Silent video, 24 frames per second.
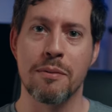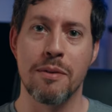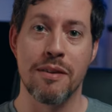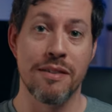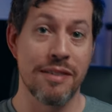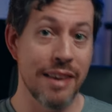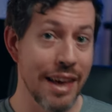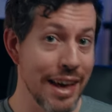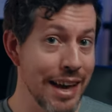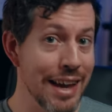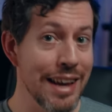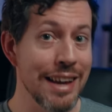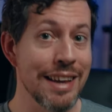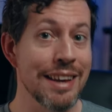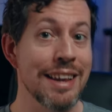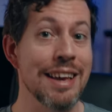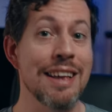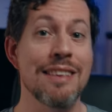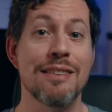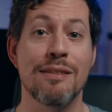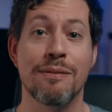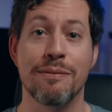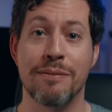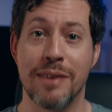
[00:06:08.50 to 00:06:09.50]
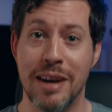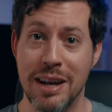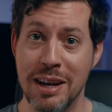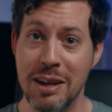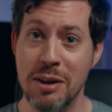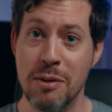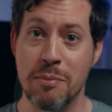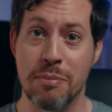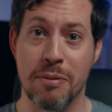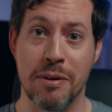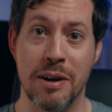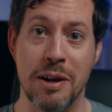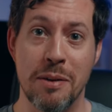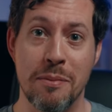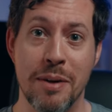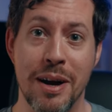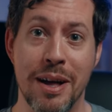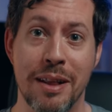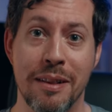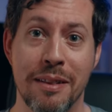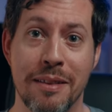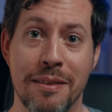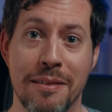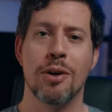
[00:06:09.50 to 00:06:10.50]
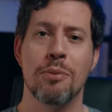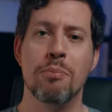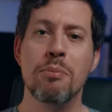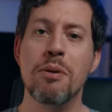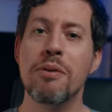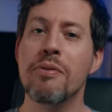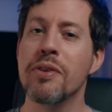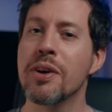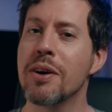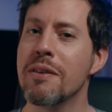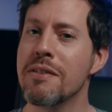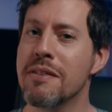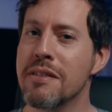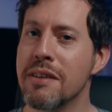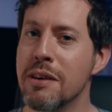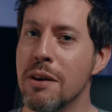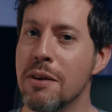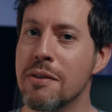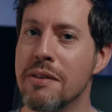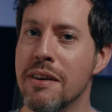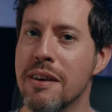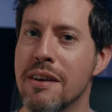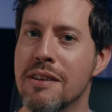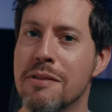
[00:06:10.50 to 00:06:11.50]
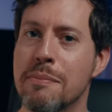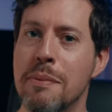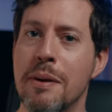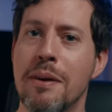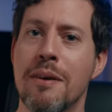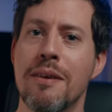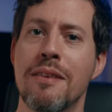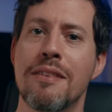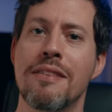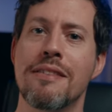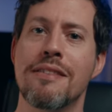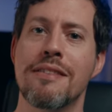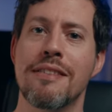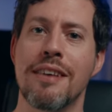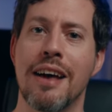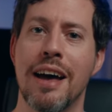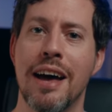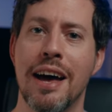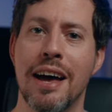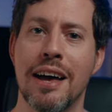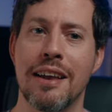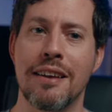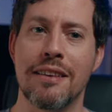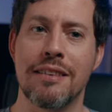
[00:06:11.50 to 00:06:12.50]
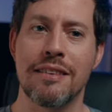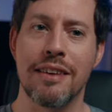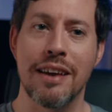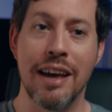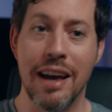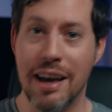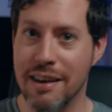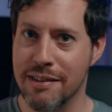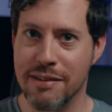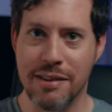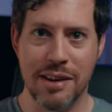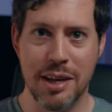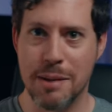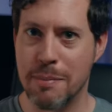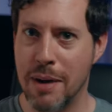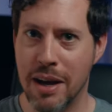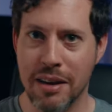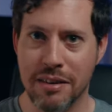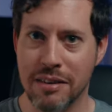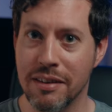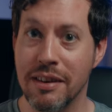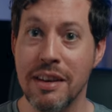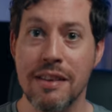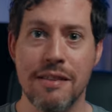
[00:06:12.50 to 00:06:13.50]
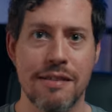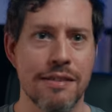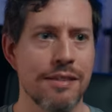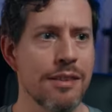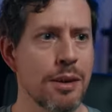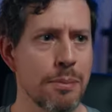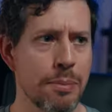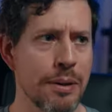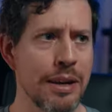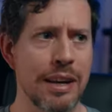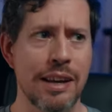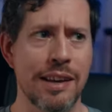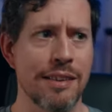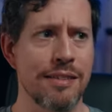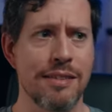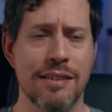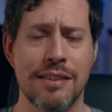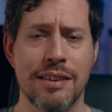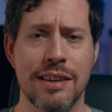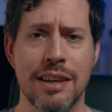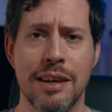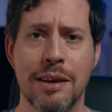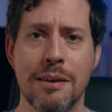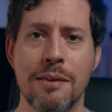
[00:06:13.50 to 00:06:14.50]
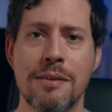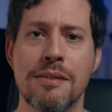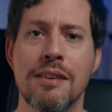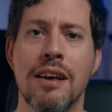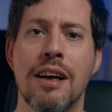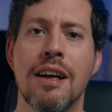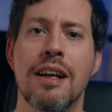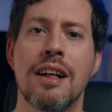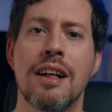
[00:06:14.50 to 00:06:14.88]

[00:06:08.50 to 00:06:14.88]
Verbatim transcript: retain its value pretty well. Moving on to user experience, and as you can imagine, it's super easy to use.